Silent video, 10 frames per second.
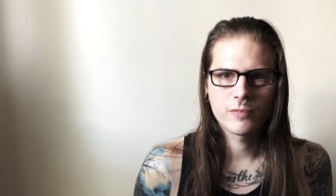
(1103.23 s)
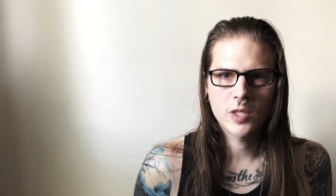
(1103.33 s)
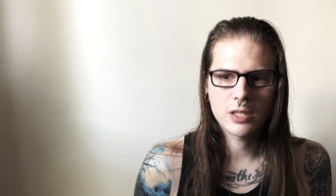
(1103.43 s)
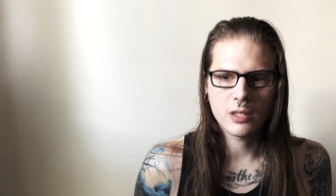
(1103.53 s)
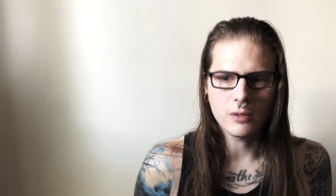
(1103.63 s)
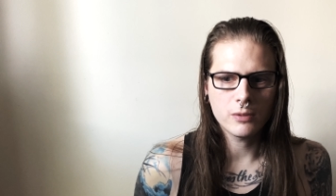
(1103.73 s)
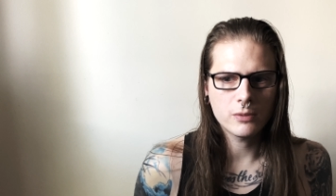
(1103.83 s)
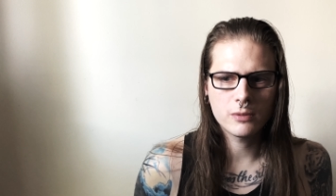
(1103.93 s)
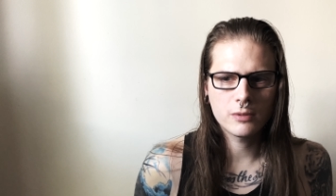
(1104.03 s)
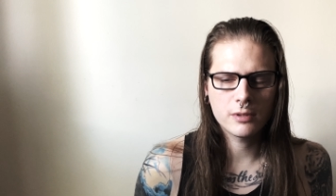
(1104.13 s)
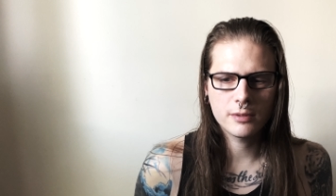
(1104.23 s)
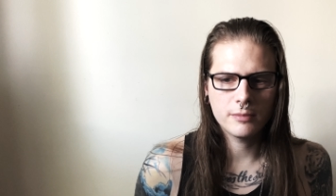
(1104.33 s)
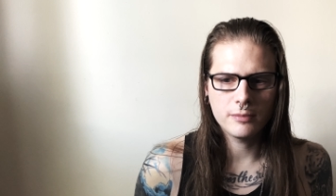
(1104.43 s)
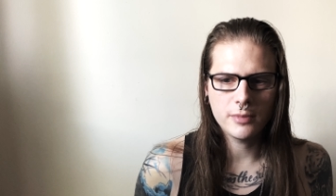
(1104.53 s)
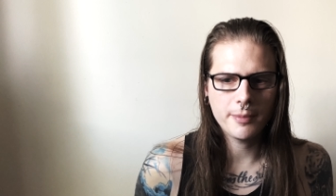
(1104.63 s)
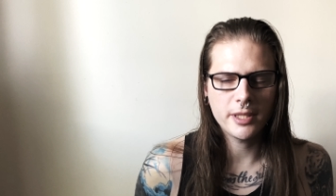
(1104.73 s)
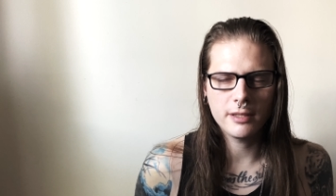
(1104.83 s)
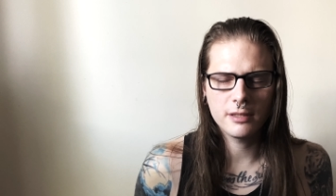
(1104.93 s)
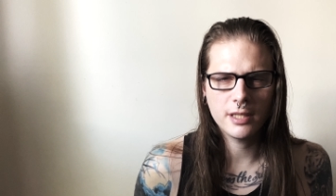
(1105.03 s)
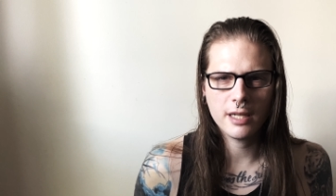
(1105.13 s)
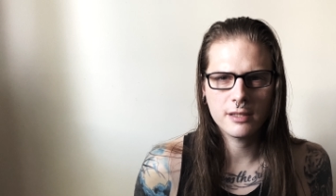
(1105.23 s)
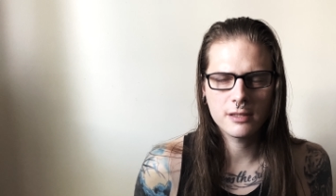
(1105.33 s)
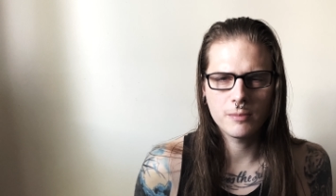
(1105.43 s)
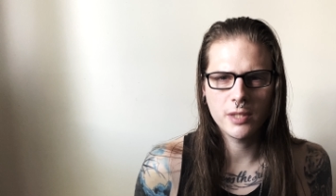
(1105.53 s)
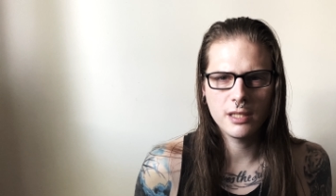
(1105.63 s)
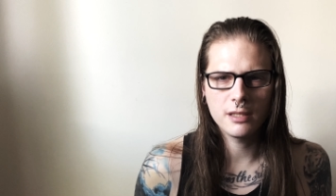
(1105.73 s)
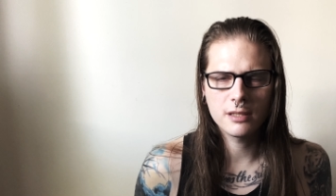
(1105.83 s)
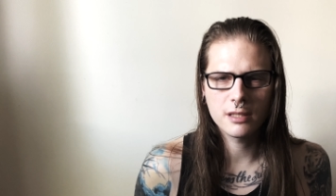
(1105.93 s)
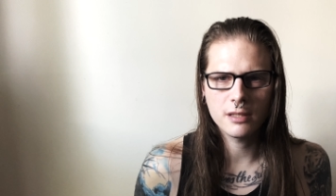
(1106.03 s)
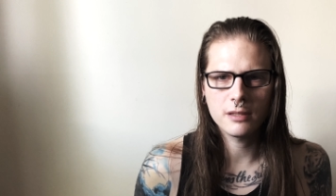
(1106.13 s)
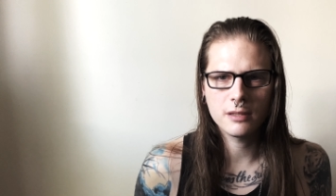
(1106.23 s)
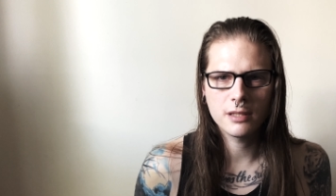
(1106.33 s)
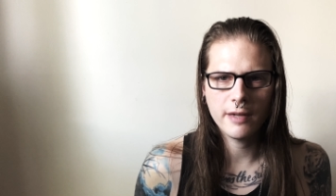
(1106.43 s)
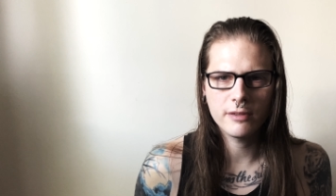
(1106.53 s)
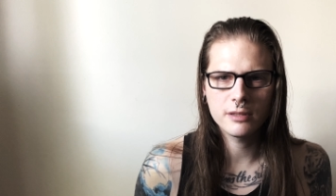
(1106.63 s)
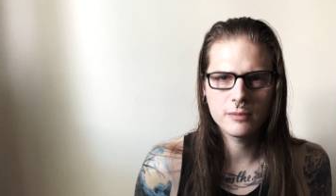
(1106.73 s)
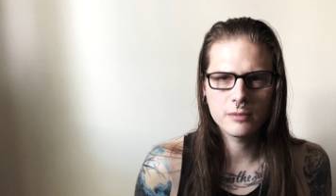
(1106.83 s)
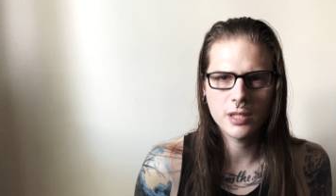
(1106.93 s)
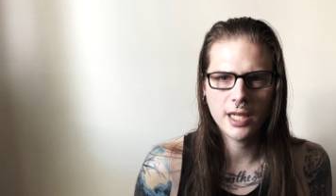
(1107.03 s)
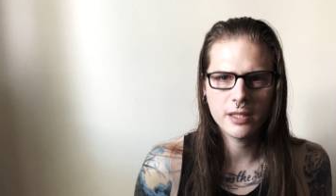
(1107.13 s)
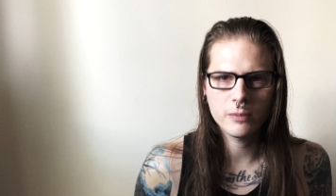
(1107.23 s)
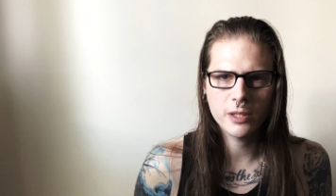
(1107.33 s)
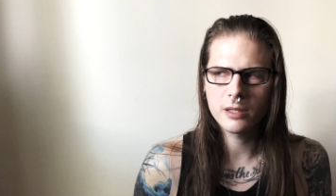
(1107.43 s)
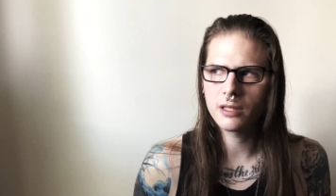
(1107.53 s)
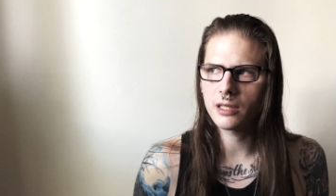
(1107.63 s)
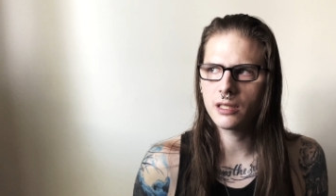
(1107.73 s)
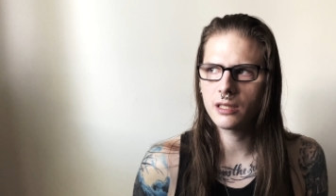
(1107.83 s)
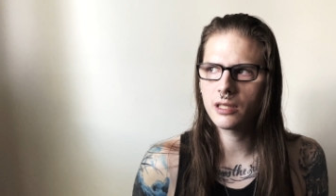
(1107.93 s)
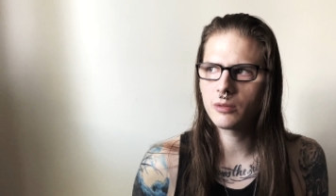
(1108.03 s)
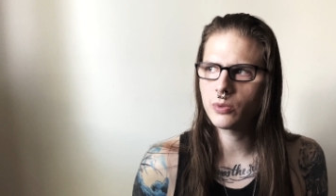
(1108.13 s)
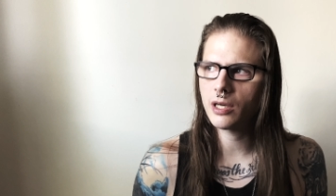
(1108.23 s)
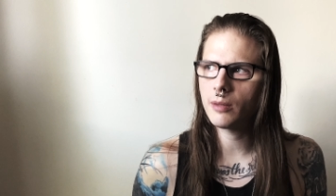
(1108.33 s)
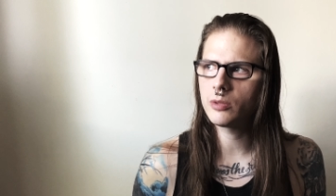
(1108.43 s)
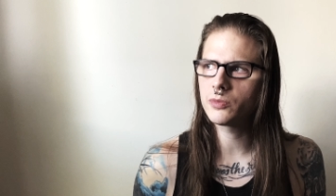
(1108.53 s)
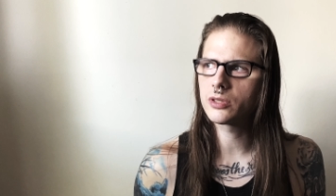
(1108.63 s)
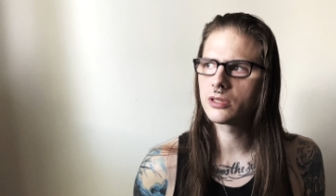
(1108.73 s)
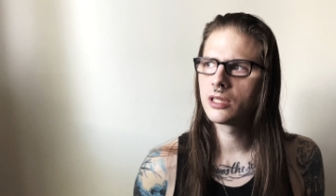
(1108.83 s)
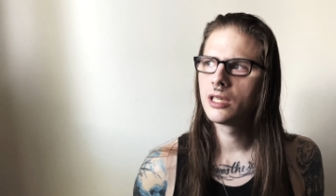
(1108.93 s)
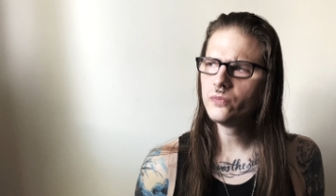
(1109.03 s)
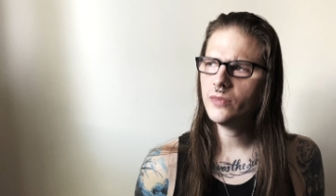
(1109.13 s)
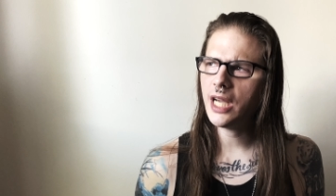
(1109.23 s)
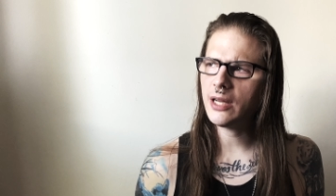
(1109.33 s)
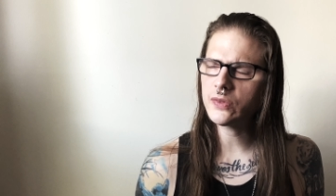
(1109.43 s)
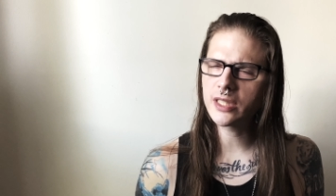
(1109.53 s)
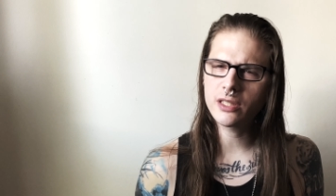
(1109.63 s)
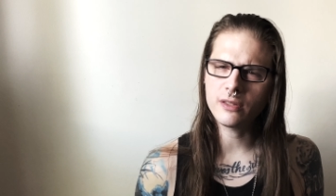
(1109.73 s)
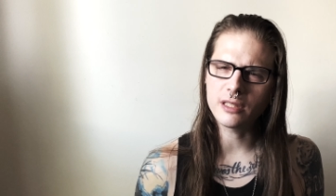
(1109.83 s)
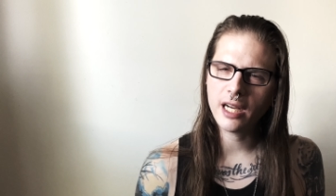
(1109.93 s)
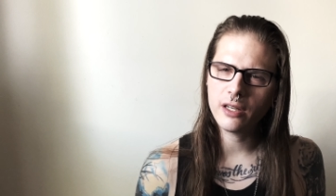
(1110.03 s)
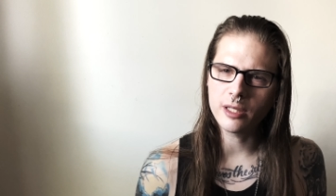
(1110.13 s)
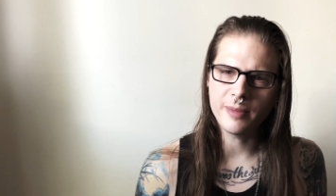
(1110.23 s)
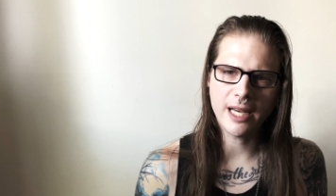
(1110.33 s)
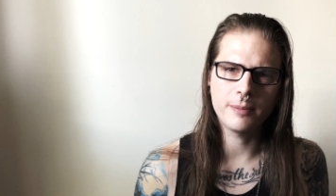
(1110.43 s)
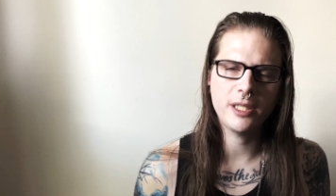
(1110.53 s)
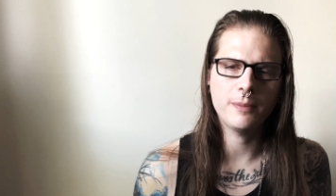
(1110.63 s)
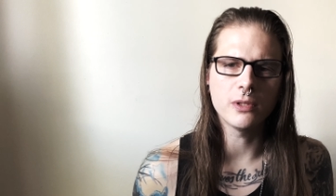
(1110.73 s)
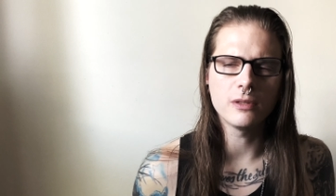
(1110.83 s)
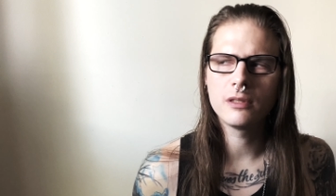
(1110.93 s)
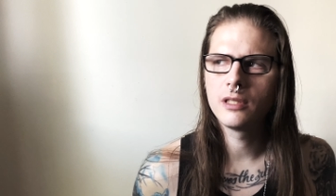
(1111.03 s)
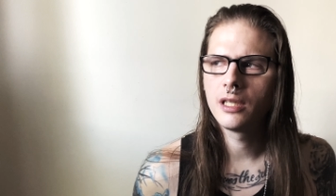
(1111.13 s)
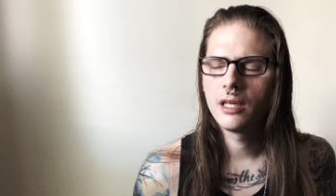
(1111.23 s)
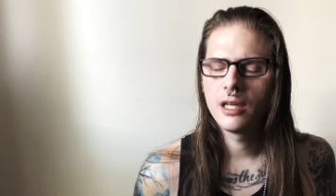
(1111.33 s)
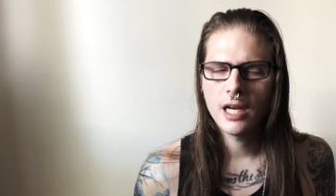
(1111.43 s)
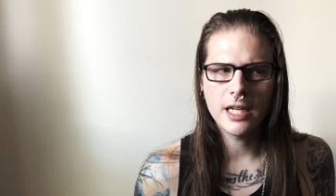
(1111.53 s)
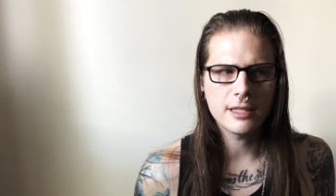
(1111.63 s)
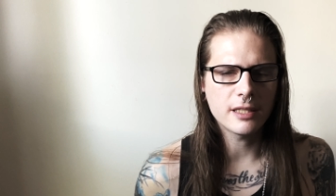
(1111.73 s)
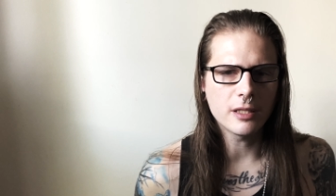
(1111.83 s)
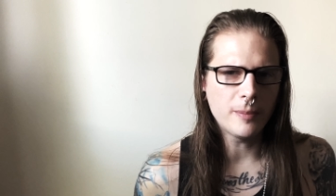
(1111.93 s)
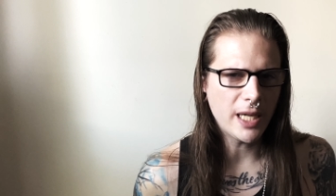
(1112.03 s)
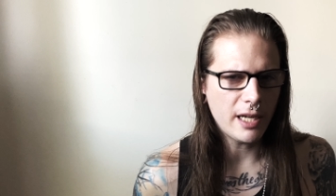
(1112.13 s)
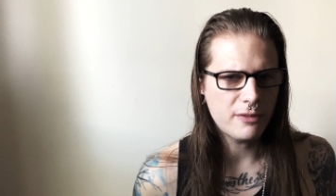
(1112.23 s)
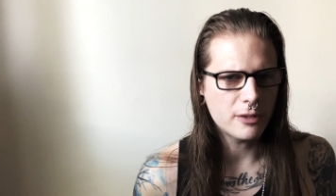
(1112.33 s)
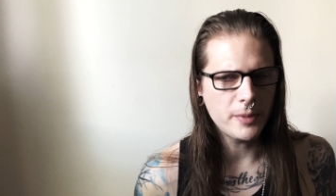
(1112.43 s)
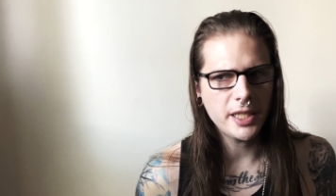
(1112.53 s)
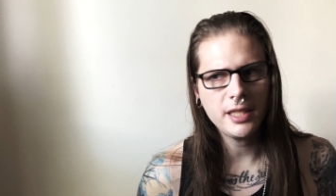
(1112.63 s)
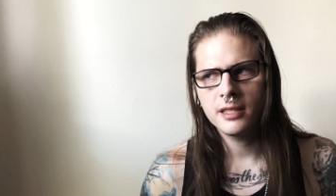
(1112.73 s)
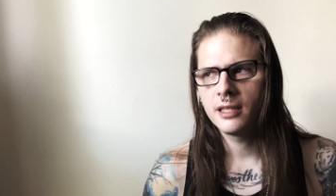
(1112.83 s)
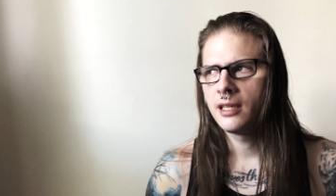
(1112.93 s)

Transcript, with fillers: So maybe that's me still having black and white thinking and problems. I don't think they're entirely bad people. I just think they're bad for me.